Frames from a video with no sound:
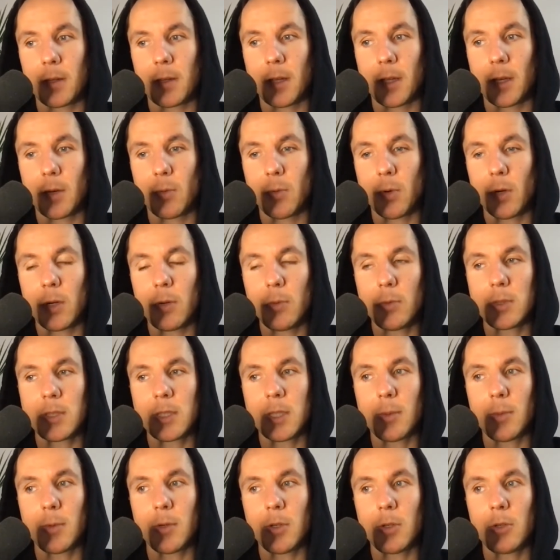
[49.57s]
Like working with
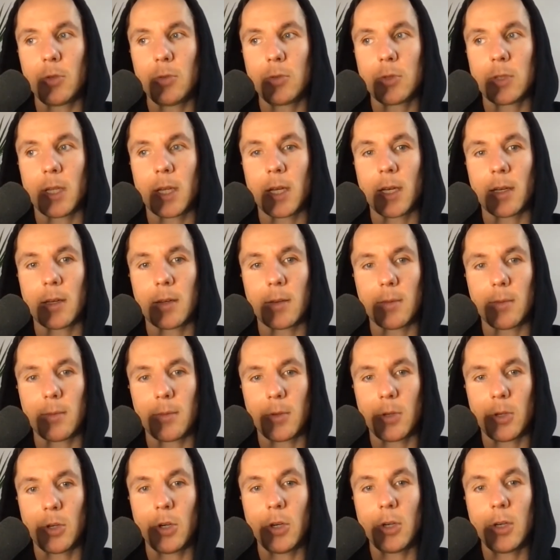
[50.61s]
someone who's like
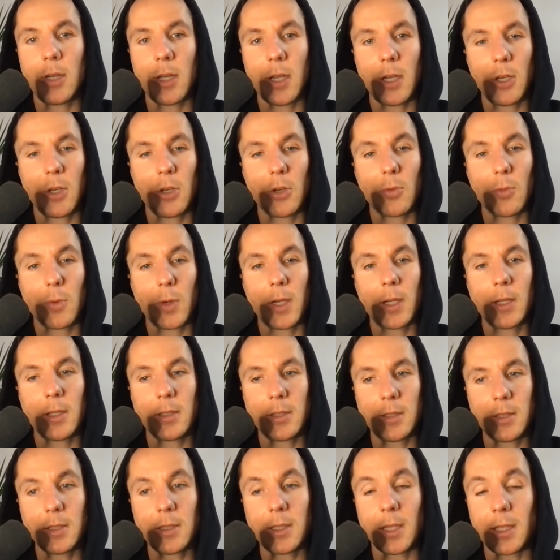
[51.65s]
good in your
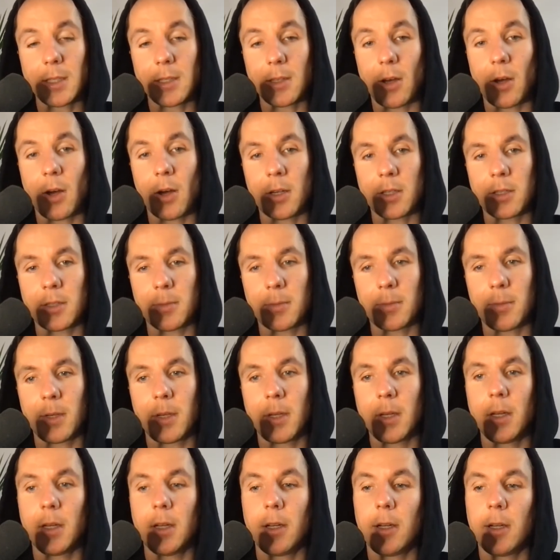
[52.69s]
weaknesses, that's awesome.
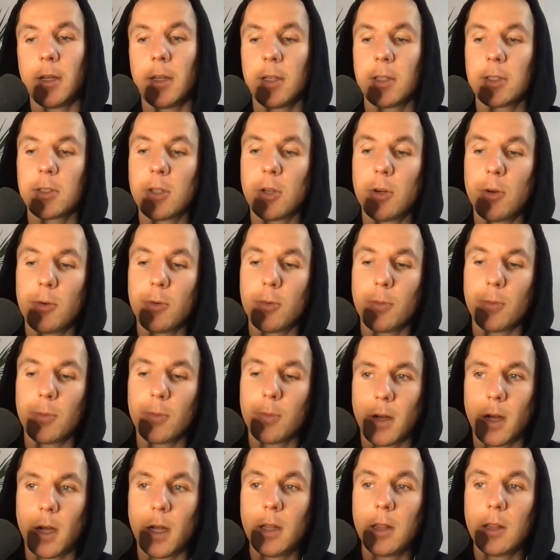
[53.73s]
So
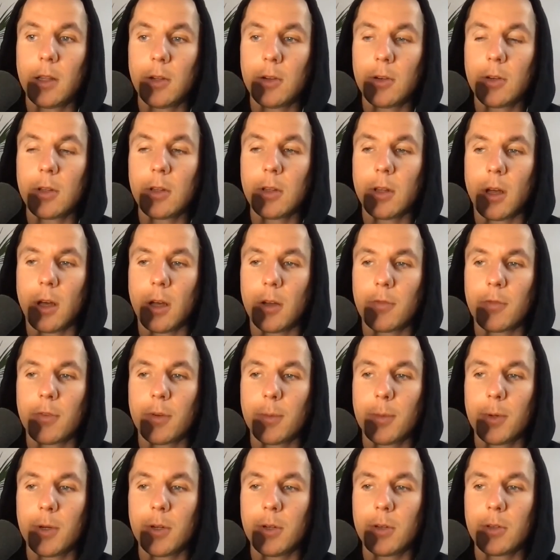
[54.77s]
I learn a lot
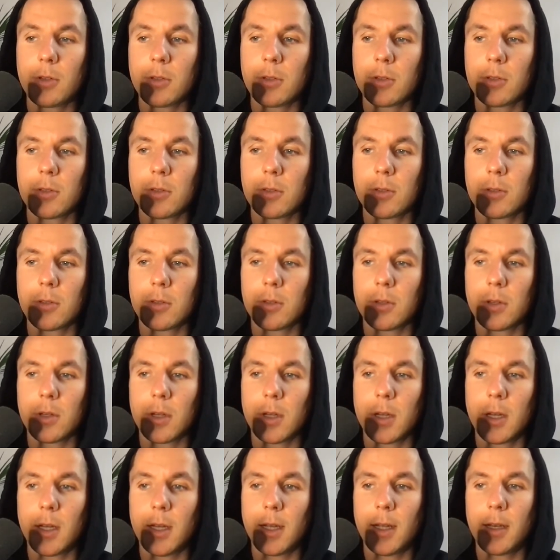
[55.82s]
from her,
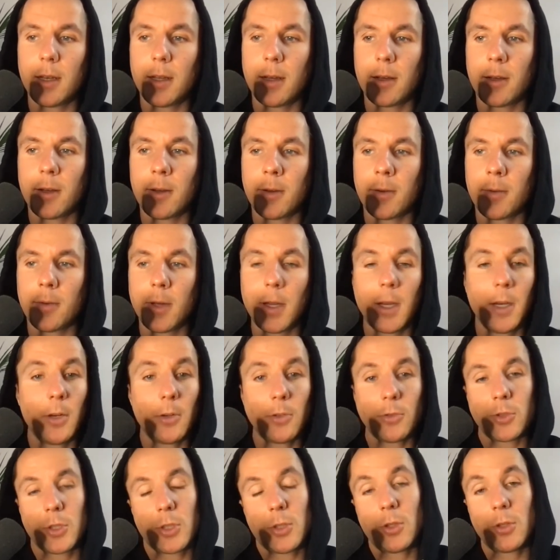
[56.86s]
and uh, and I know
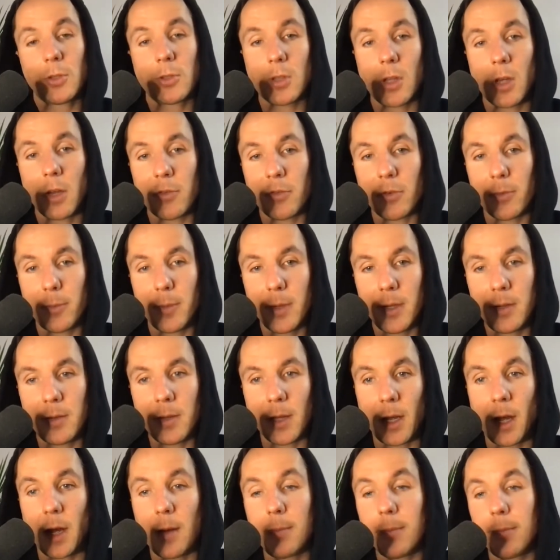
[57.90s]
she learns a lot from me.
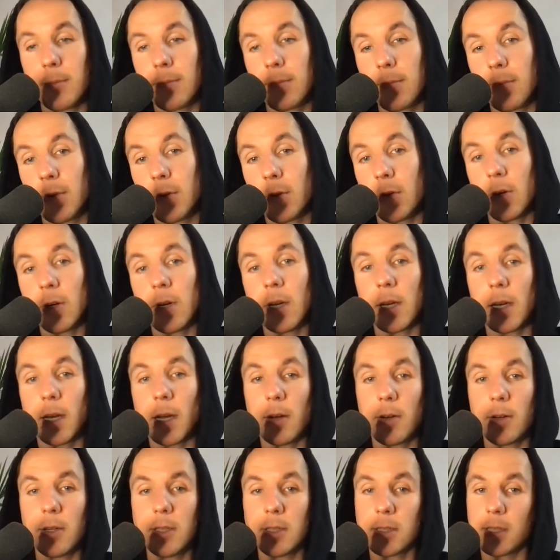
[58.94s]
Like I'm good at
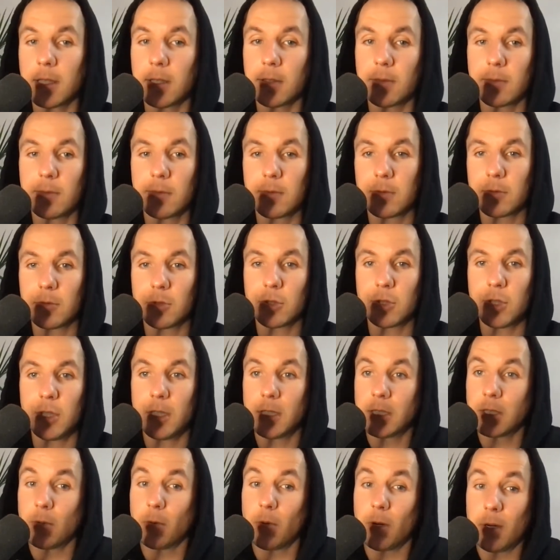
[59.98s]
areas that she
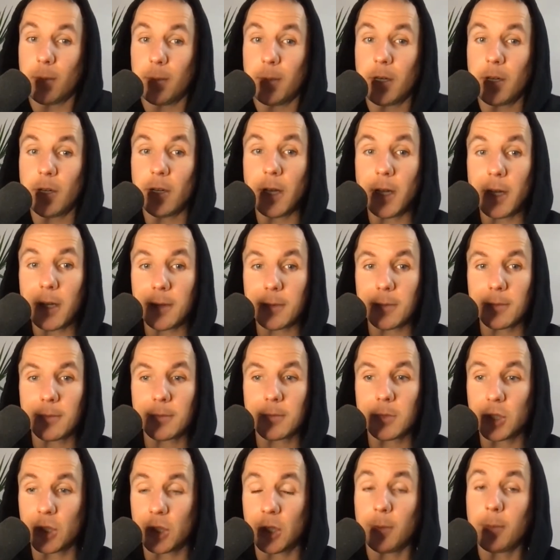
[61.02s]
doesn't want to be good at.
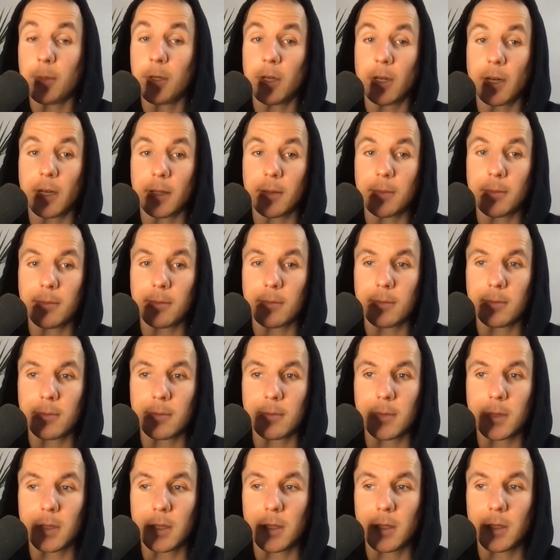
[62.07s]
She could be good at them,
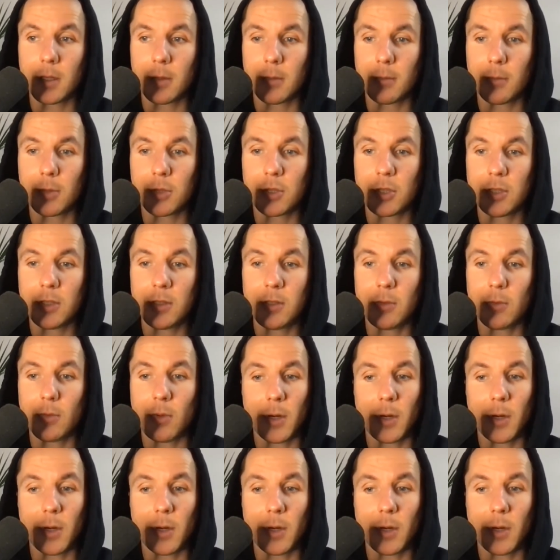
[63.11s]
but she doesn't even